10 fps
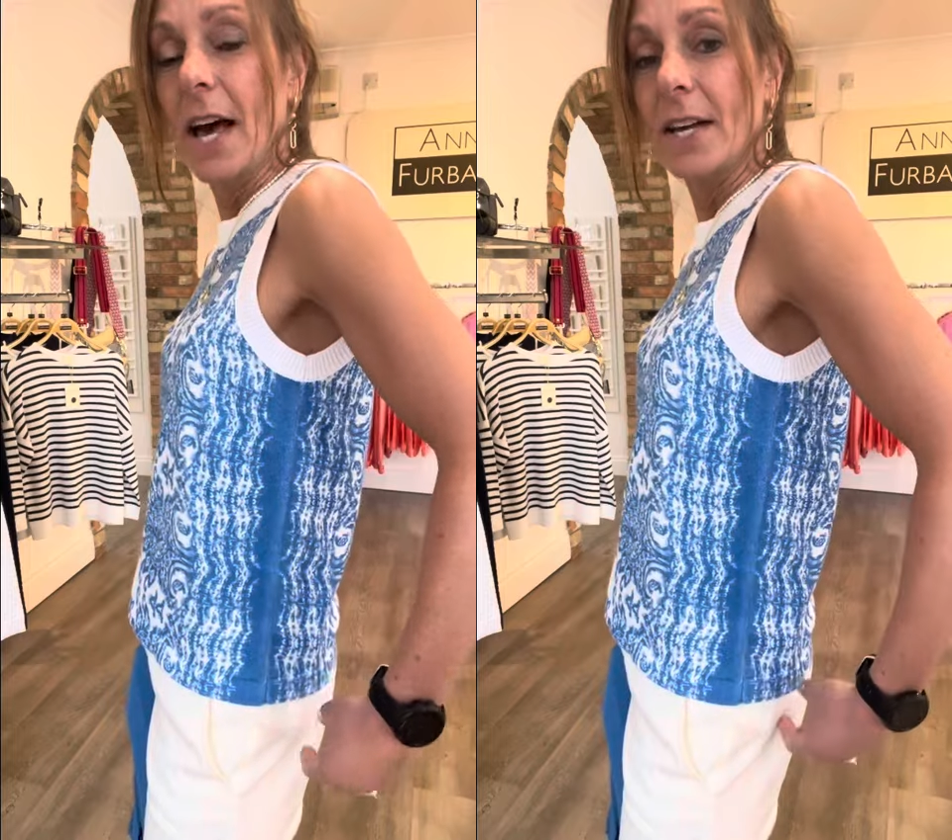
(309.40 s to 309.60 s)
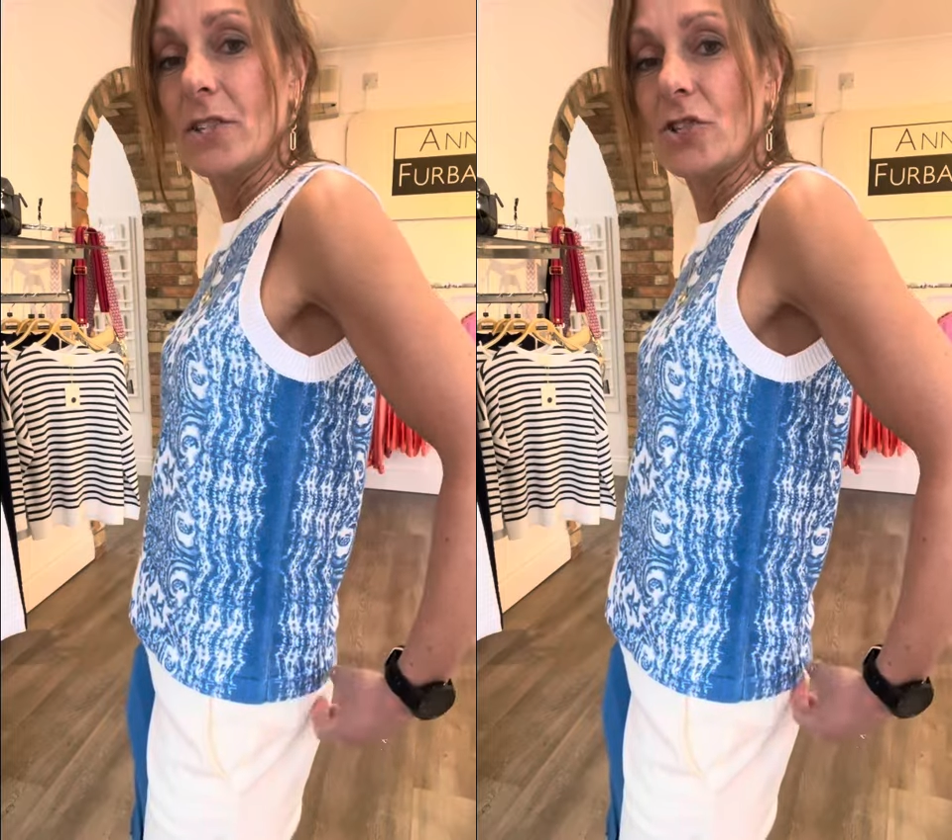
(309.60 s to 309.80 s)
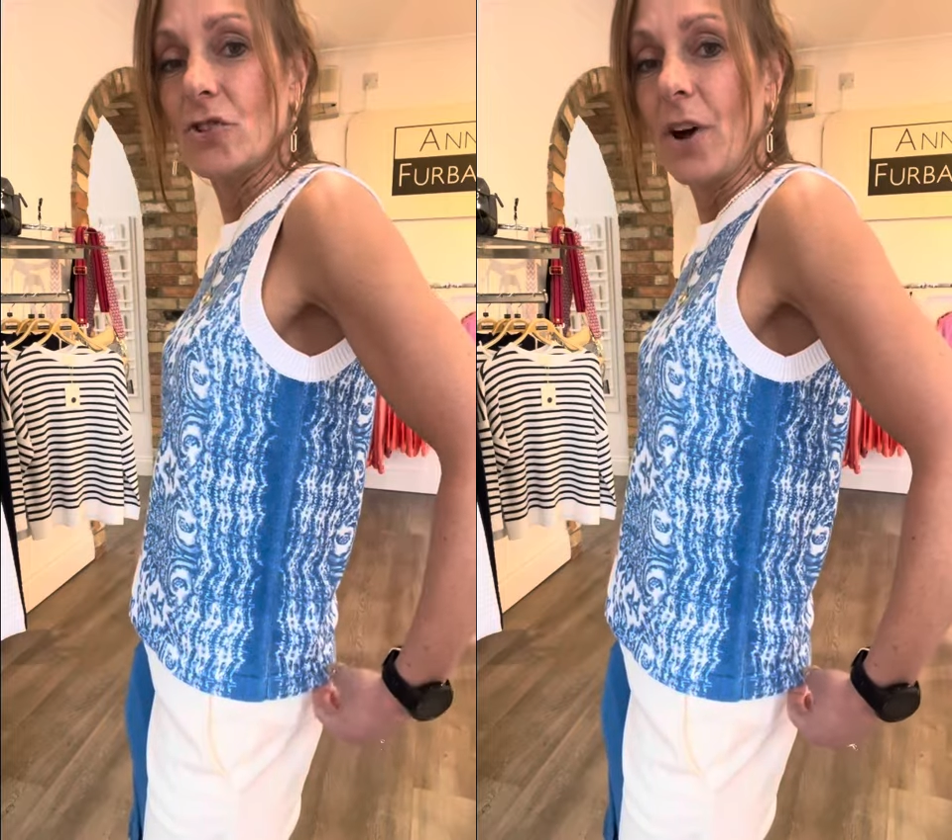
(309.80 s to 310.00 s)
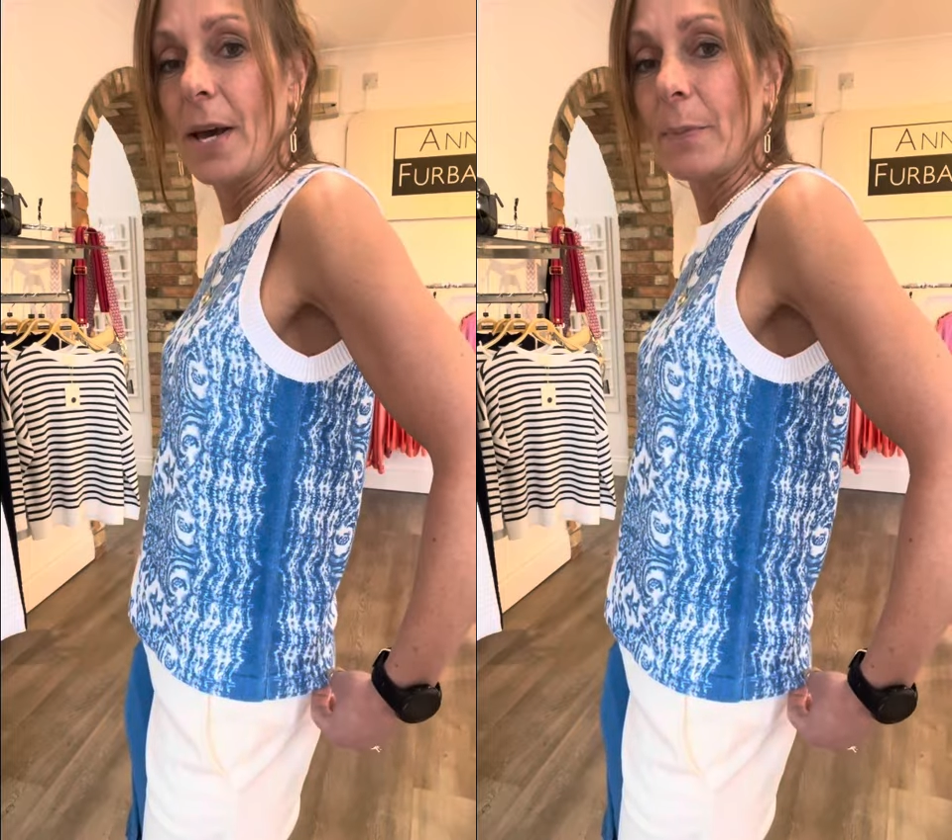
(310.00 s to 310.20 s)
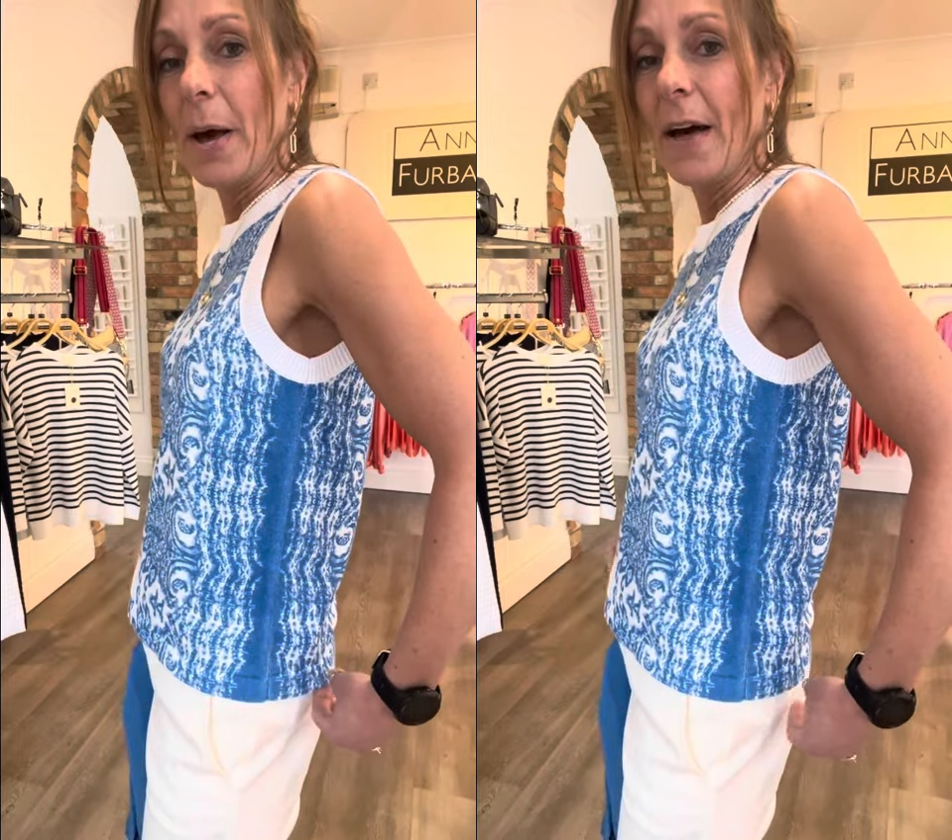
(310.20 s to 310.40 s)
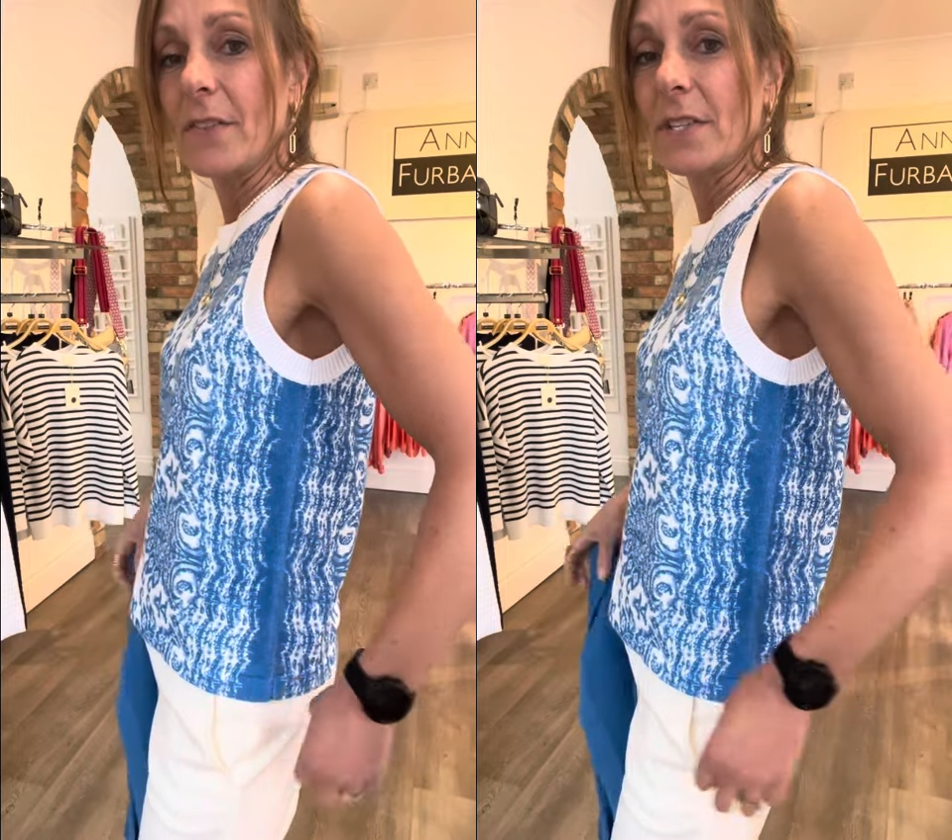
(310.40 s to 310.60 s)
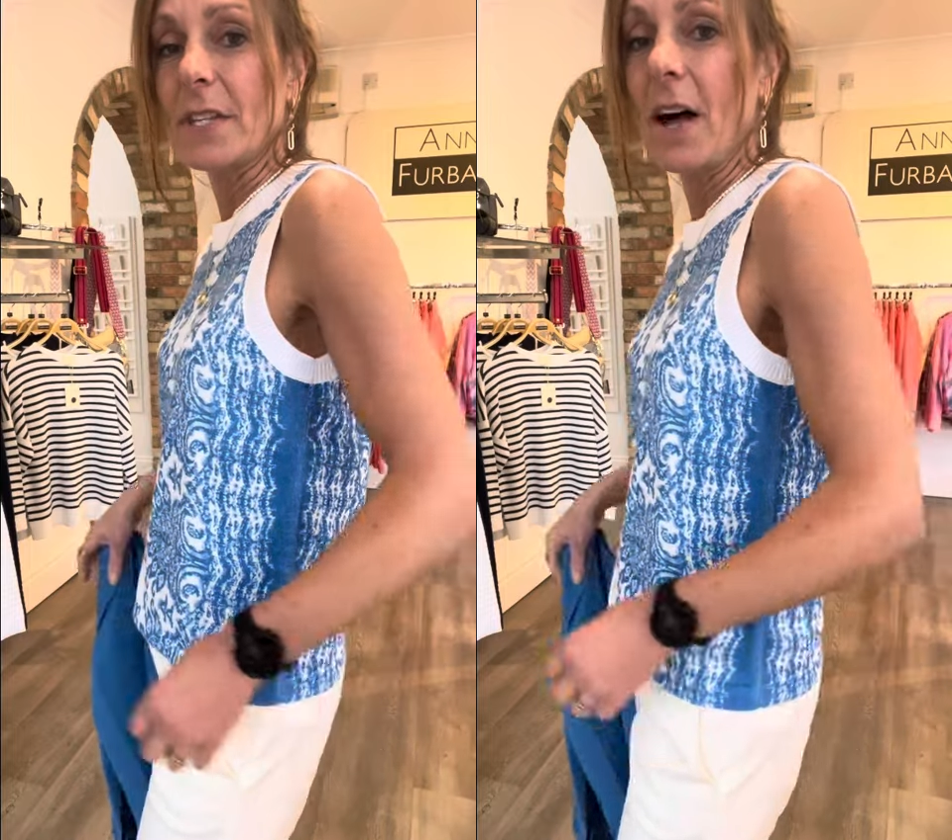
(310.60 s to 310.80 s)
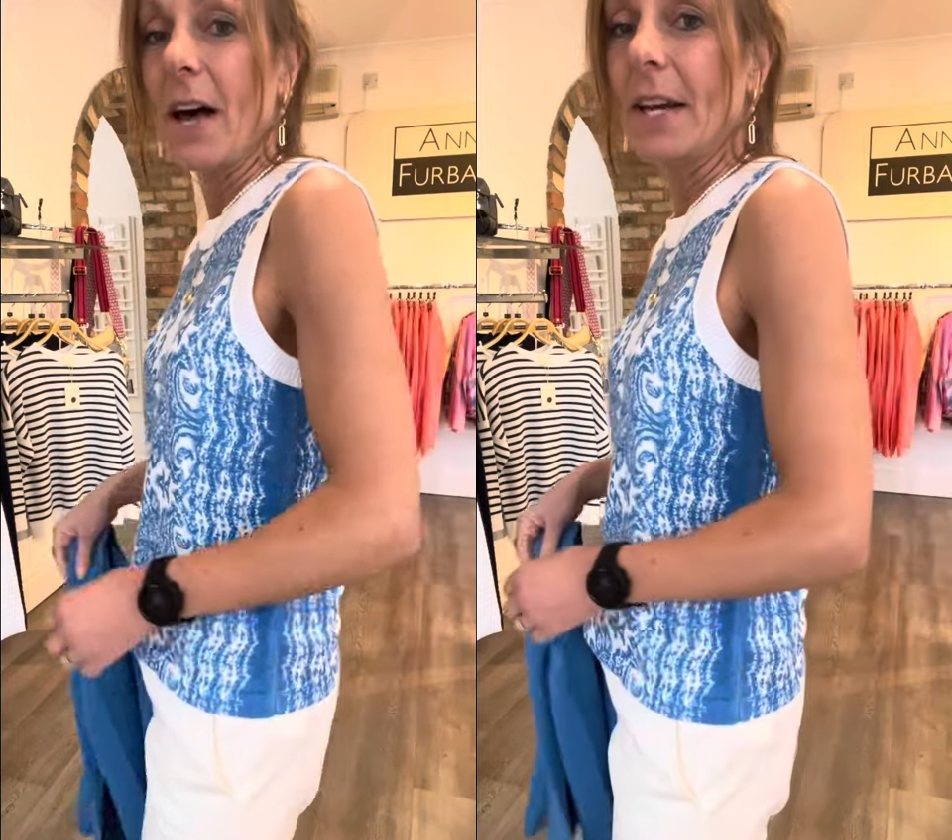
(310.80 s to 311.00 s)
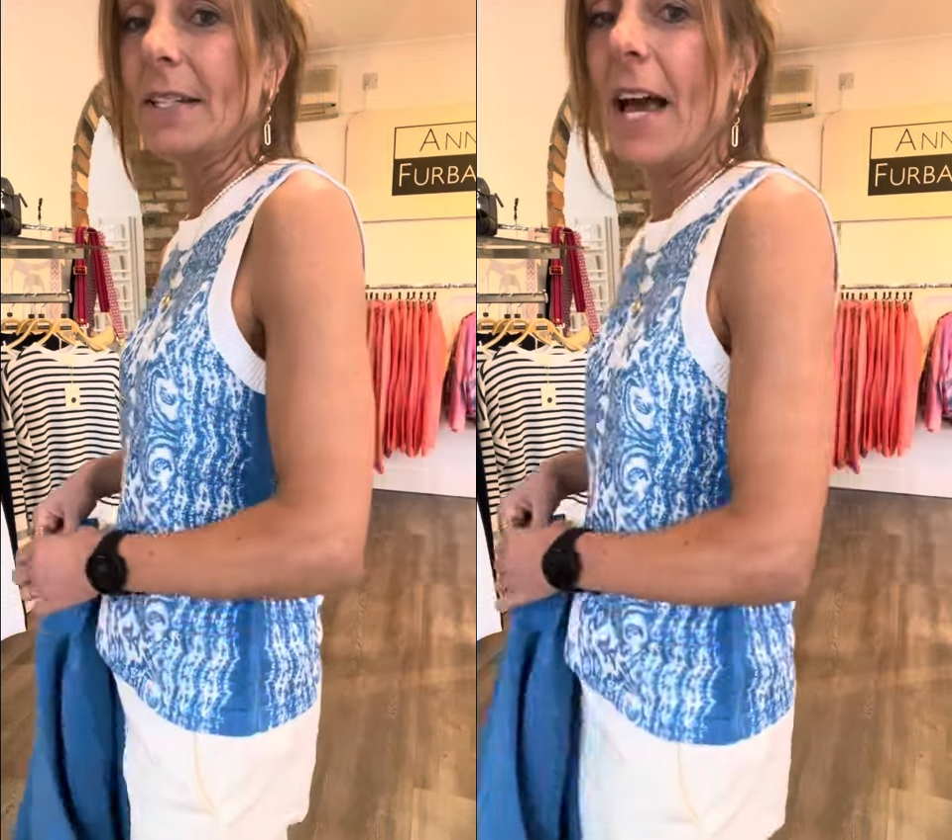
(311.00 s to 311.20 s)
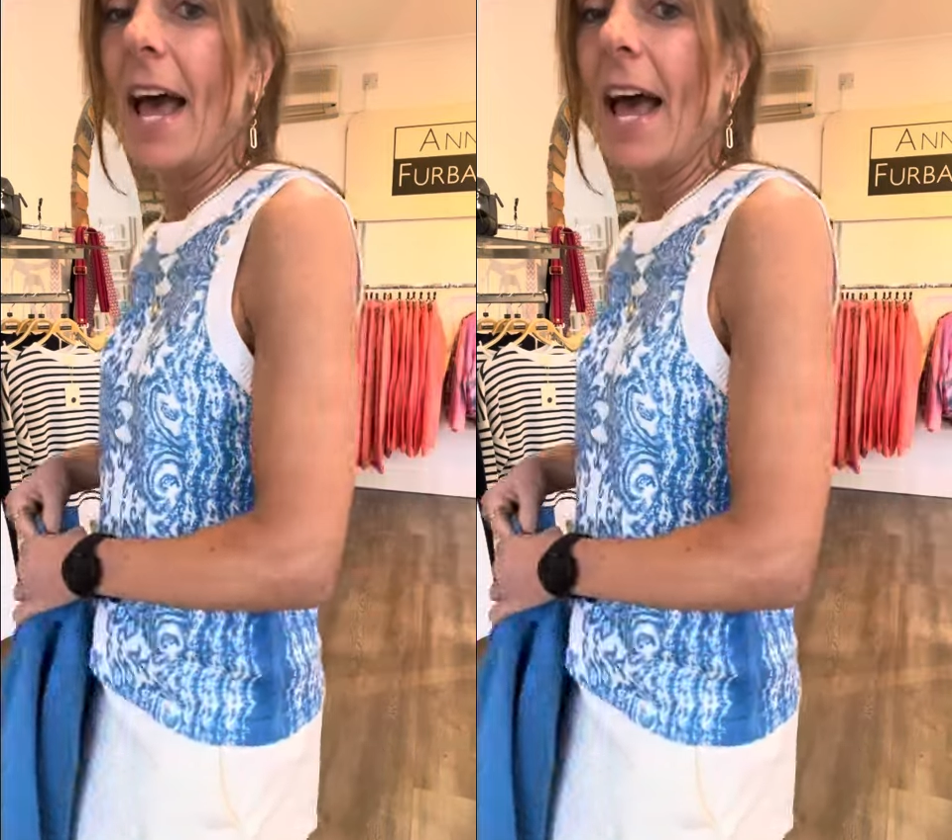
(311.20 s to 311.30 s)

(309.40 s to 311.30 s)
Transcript: stripe at the side.